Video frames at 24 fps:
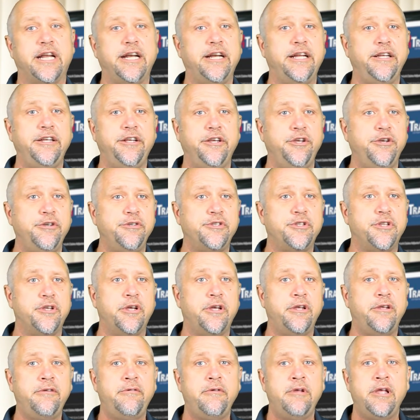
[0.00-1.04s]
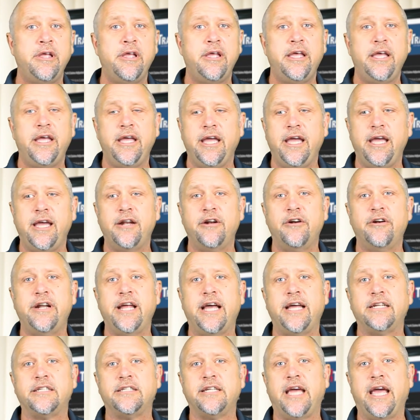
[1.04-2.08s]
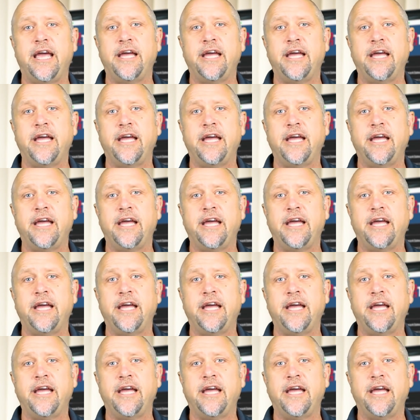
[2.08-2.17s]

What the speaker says: I didn't use the internet to